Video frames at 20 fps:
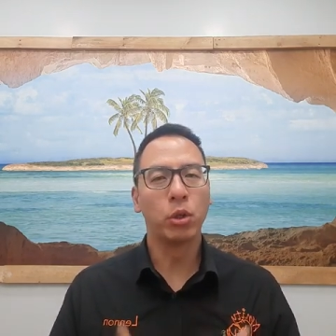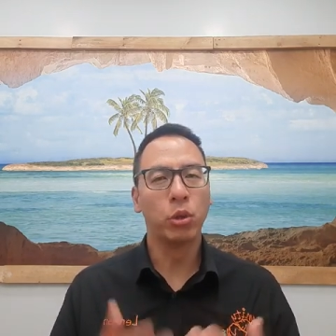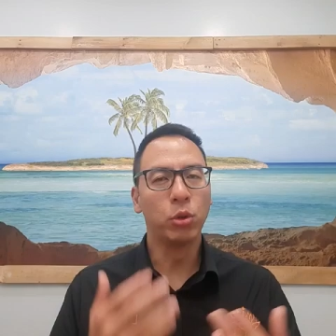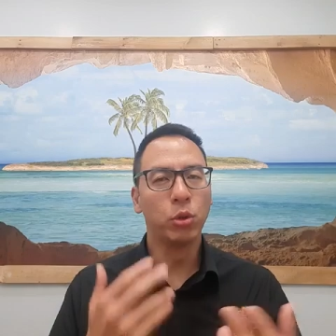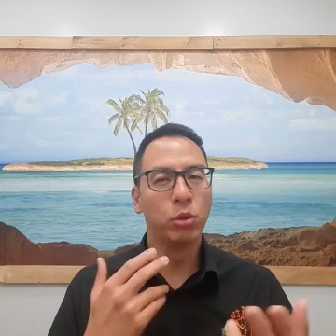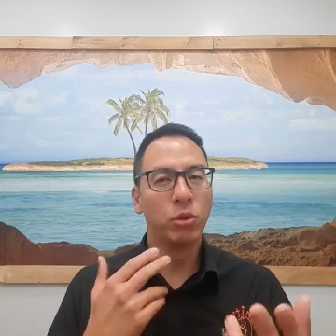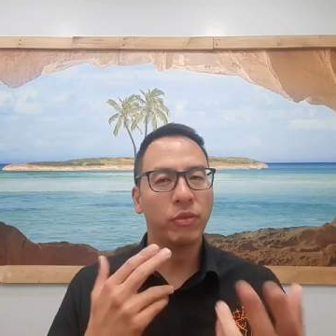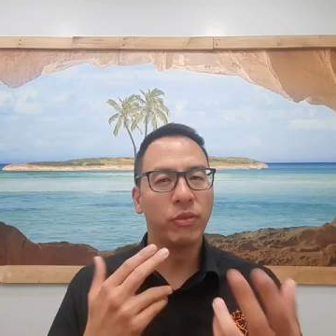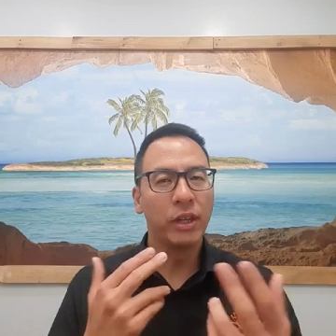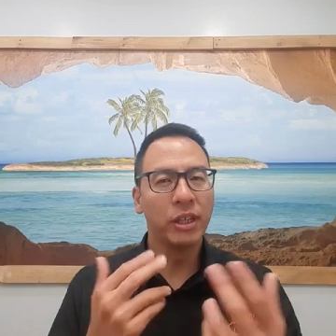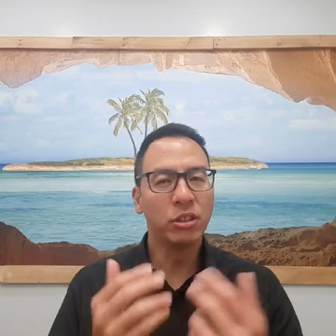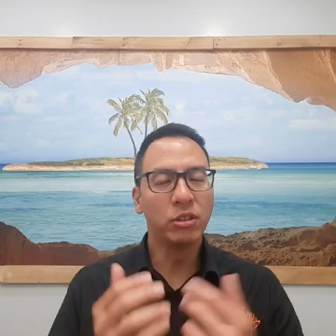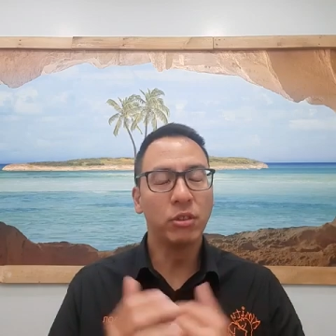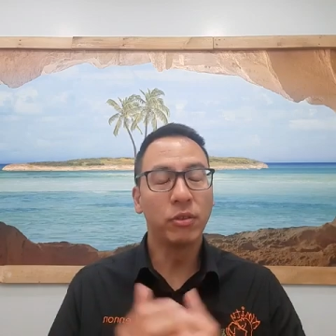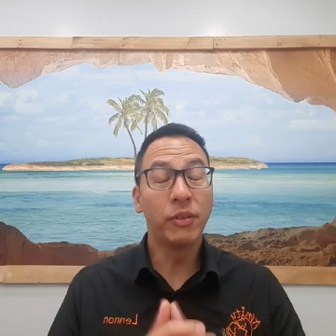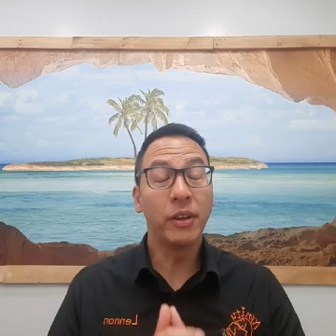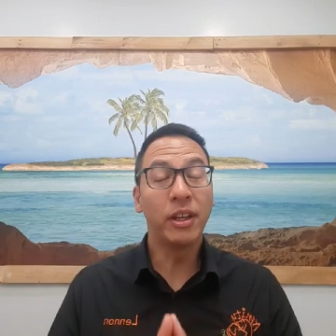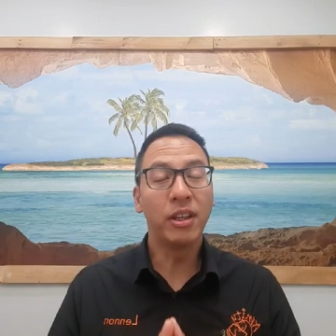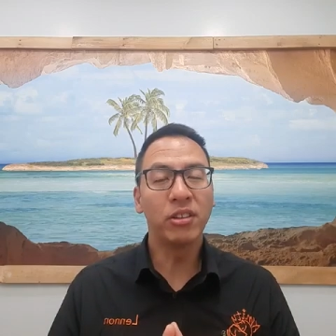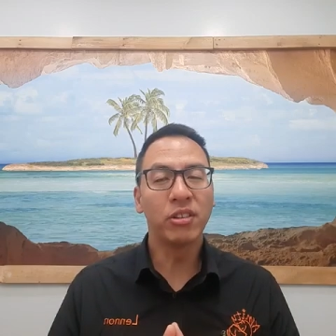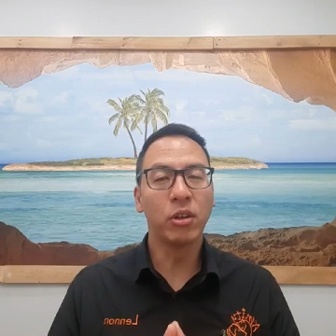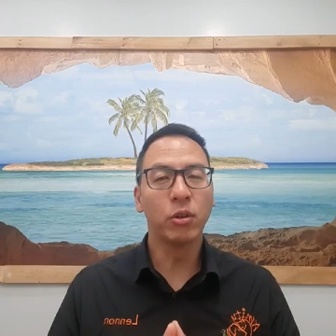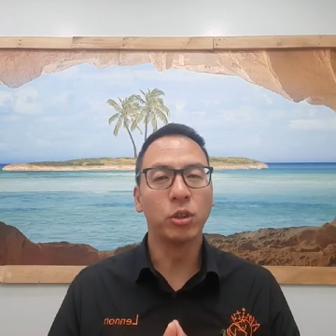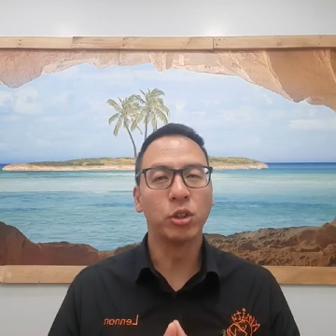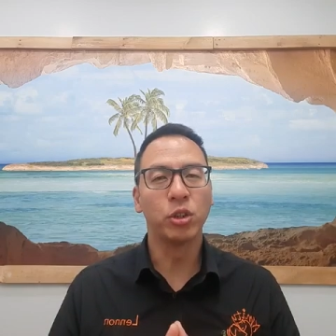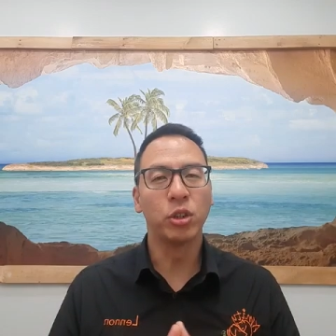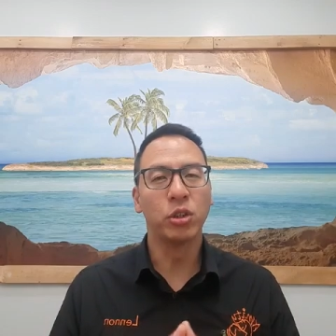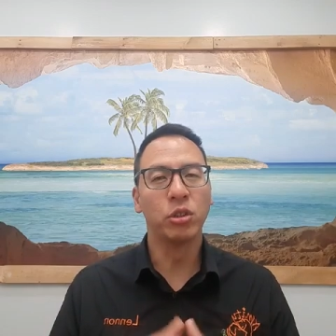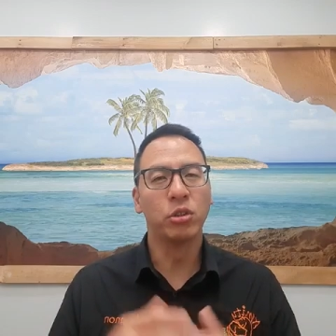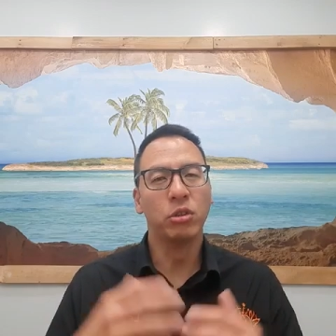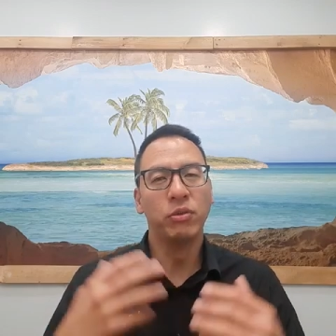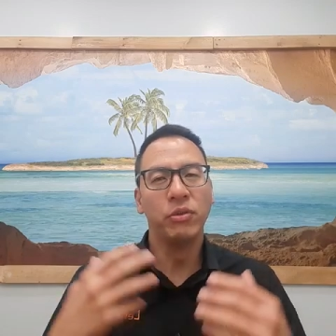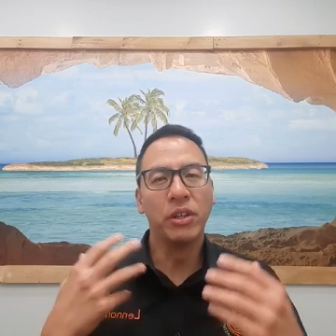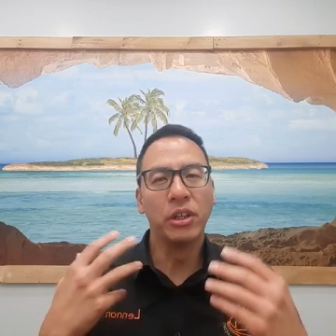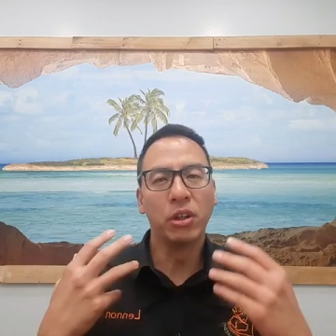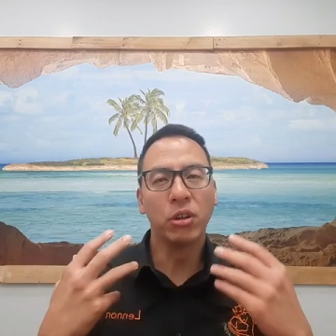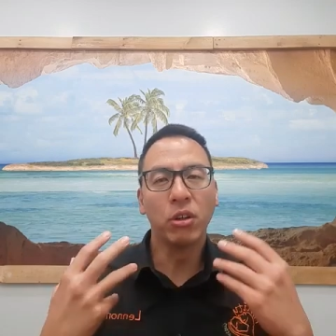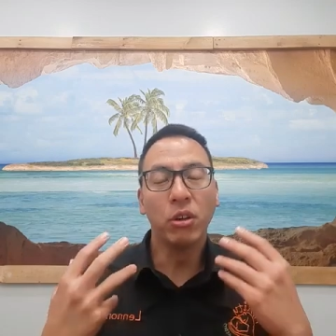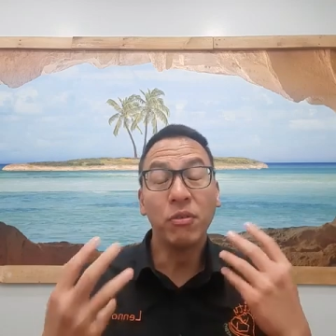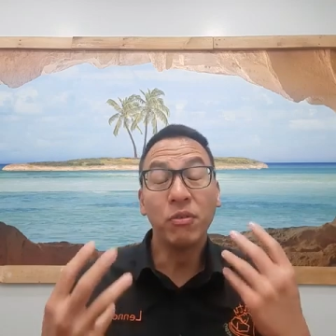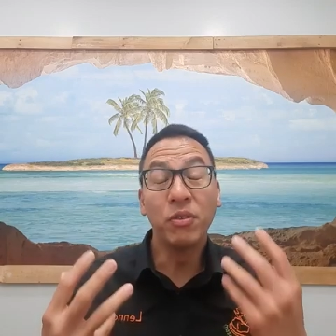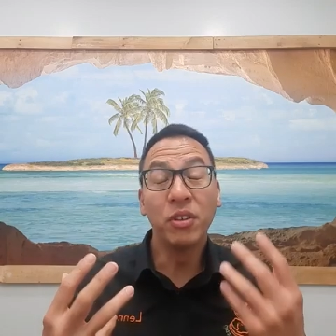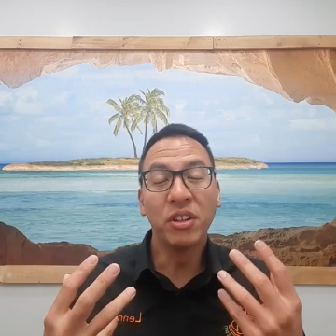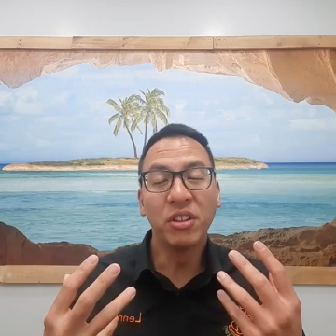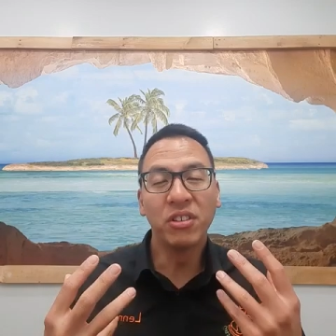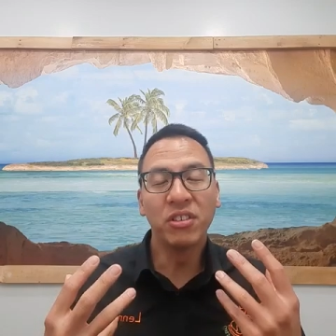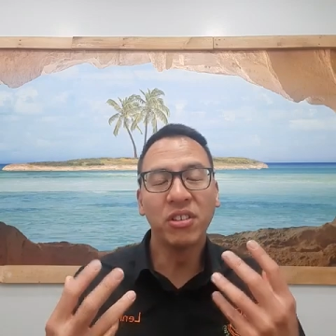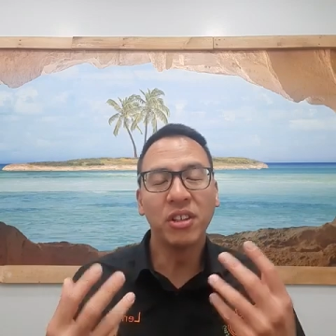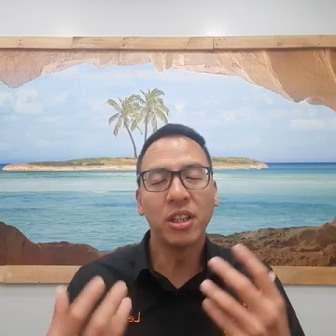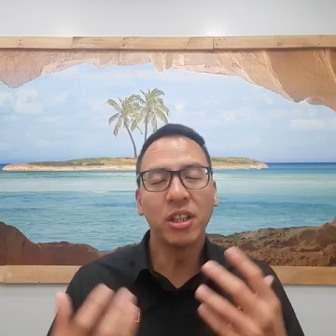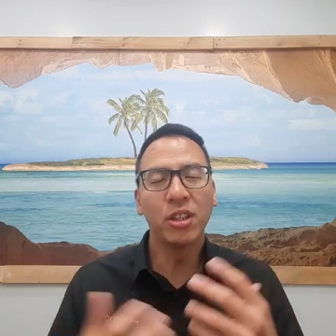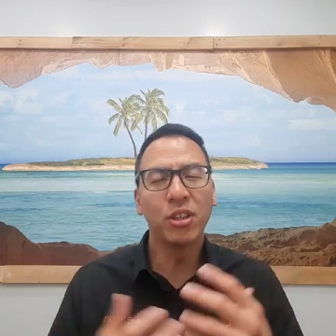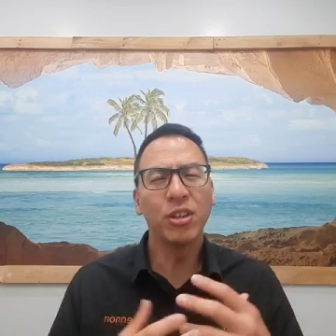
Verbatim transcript: couldn't do face to face, they were trying to do video conferencing.